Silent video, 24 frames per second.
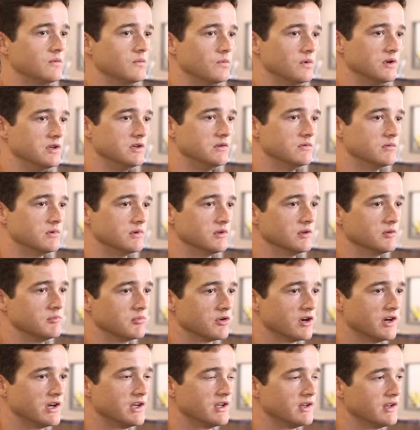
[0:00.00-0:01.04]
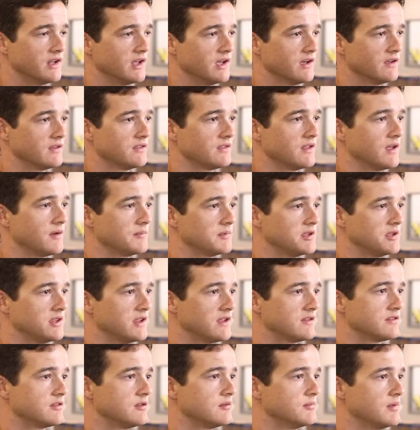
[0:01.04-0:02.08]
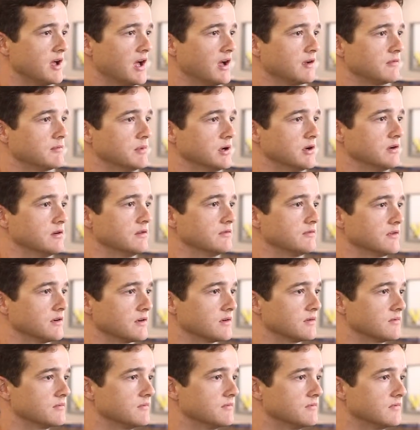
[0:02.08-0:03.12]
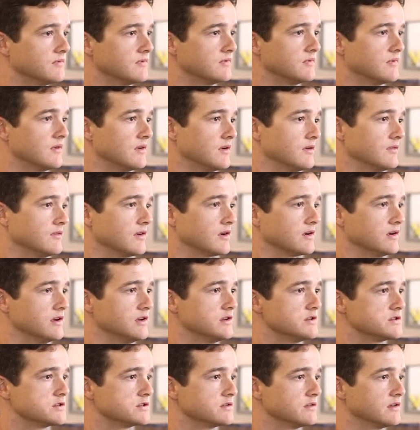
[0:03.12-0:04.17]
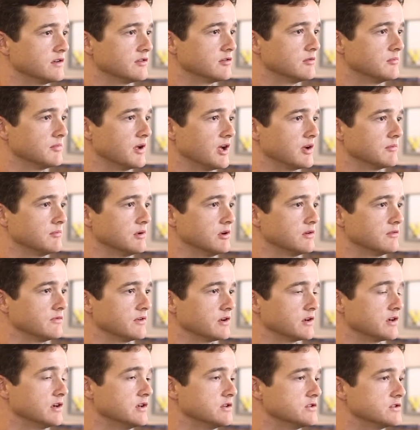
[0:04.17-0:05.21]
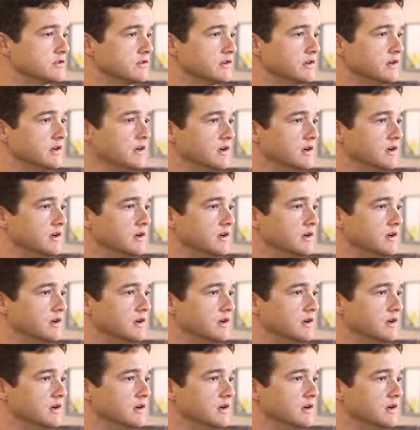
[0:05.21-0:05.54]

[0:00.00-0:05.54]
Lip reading: When you really break it down, I mean, that's the backbone of our industry. It's the backbone of our country.